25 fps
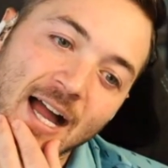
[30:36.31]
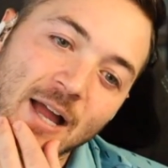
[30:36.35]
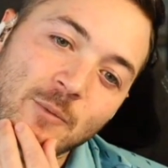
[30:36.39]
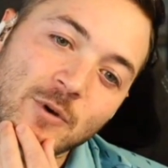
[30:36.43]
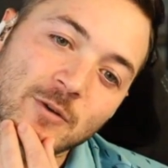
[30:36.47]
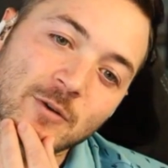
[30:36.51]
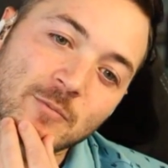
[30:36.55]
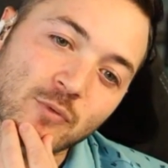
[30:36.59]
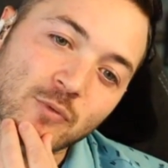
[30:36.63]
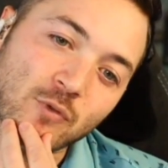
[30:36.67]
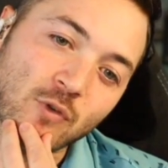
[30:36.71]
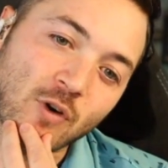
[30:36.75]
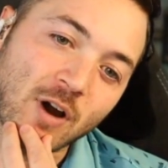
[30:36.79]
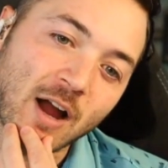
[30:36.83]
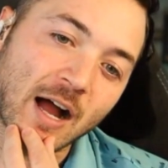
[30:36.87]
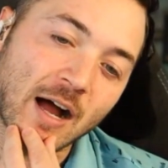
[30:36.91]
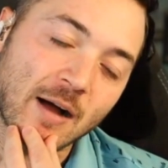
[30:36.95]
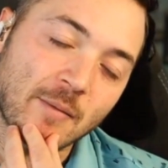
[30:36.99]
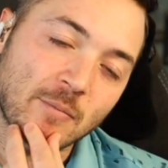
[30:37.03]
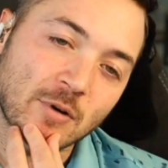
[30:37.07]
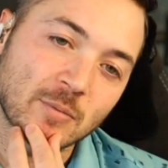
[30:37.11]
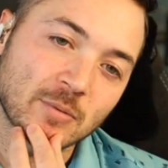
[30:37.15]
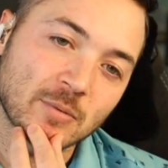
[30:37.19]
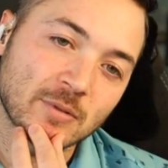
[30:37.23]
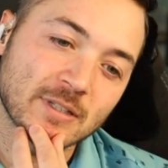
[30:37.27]
would
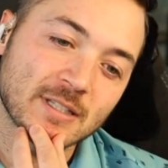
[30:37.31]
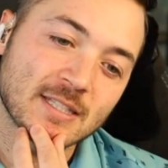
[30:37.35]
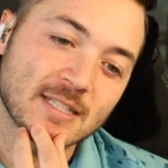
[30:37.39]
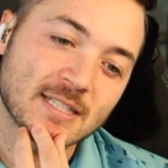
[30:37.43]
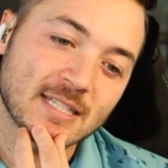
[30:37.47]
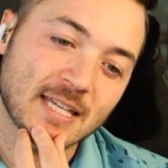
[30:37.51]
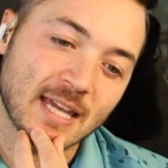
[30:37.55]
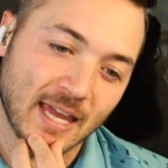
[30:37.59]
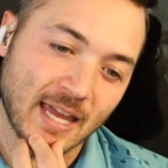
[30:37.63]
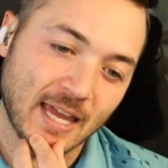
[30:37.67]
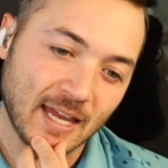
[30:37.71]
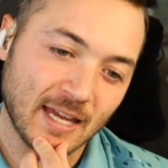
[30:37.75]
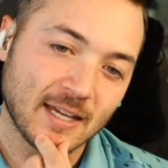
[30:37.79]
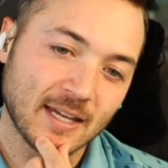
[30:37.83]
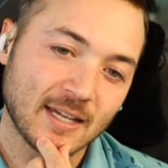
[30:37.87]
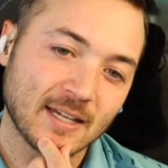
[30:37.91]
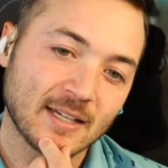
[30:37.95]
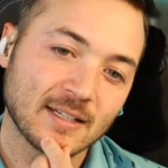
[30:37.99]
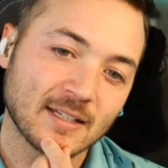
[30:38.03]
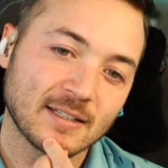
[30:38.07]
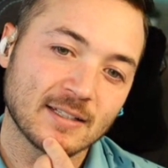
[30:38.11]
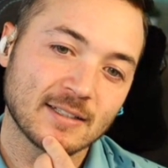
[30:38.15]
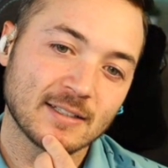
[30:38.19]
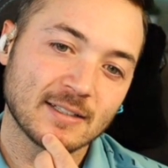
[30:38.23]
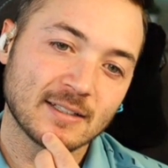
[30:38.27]
probably take
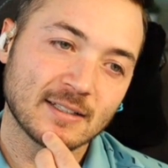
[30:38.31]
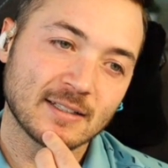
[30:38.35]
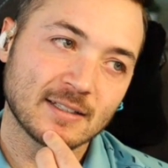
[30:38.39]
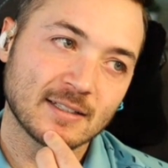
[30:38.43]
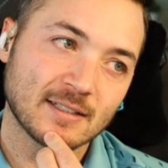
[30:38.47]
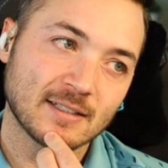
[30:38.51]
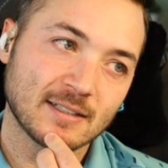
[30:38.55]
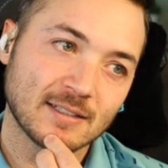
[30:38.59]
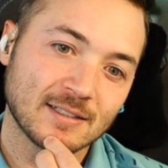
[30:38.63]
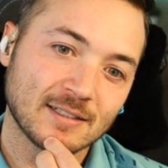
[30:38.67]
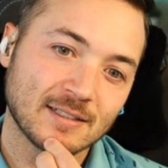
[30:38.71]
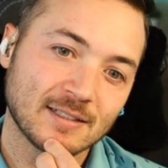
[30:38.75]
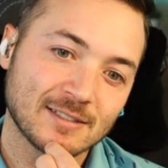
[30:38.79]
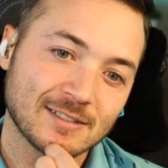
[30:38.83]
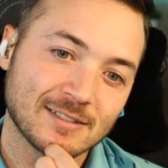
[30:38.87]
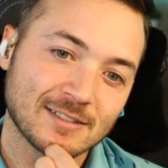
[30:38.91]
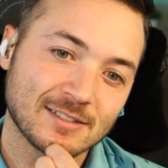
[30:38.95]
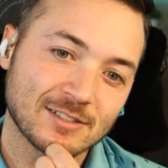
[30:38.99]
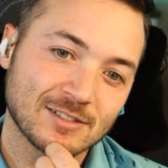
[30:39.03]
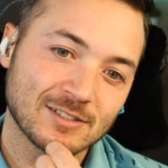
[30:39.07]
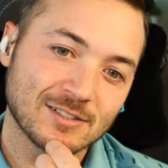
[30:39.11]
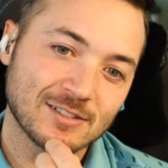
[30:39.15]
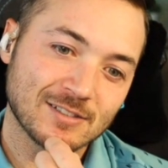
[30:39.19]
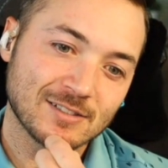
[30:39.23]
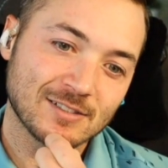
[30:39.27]

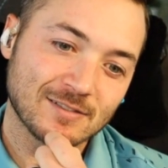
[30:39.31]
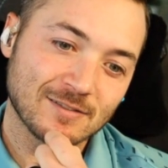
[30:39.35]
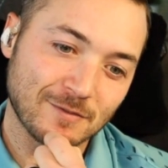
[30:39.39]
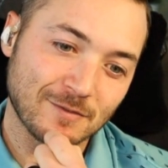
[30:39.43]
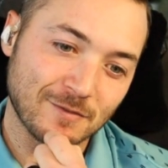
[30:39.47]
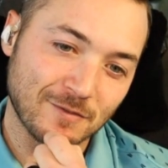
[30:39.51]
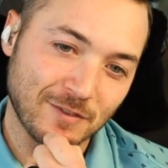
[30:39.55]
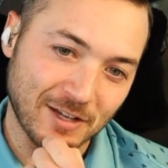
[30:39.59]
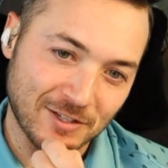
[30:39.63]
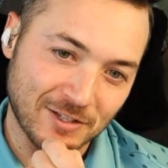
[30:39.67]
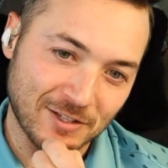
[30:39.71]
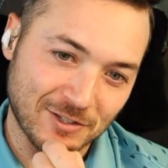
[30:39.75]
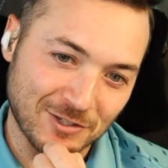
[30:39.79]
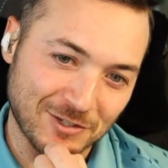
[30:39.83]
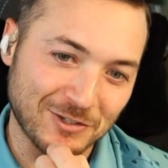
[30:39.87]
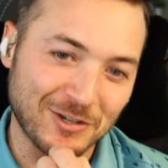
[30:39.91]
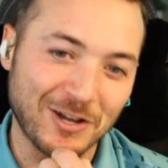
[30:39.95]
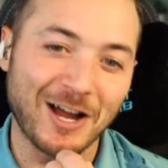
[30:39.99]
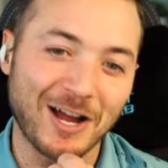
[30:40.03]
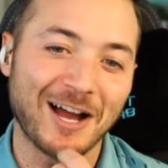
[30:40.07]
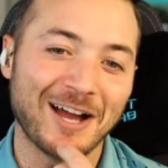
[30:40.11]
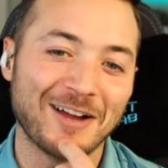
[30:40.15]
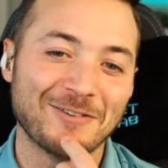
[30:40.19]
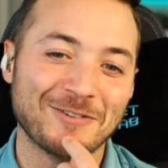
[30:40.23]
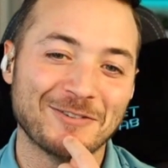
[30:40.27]
Viktor. No,
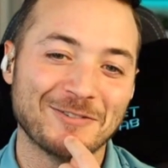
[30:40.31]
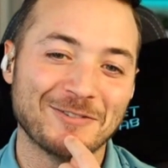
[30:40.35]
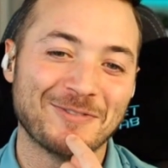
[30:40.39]
I would